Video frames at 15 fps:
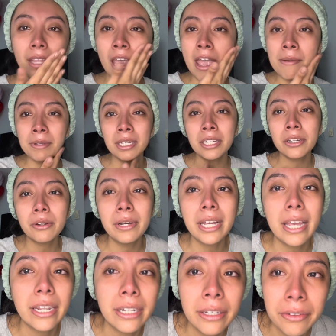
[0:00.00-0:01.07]
I'm going to go
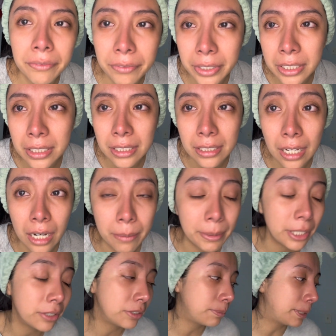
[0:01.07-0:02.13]
ahead and fix these
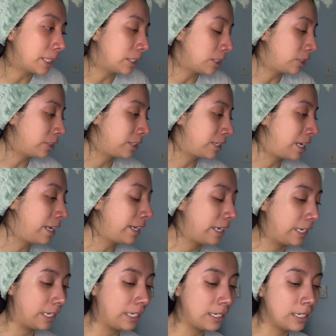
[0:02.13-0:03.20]
eyebrows because they're not
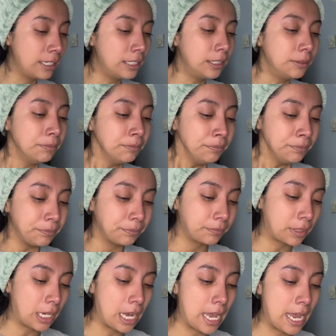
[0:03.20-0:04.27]
it.
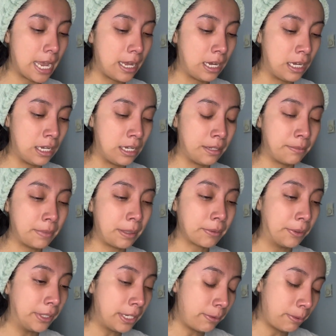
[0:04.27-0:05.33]
I'm
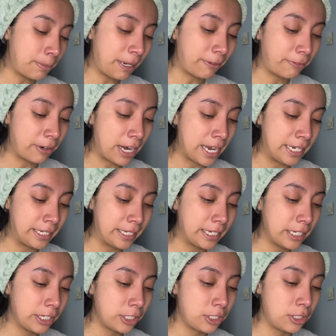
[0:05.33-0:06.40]
going out with my friend.
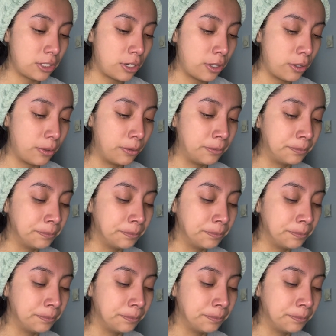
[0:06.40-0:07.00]
So,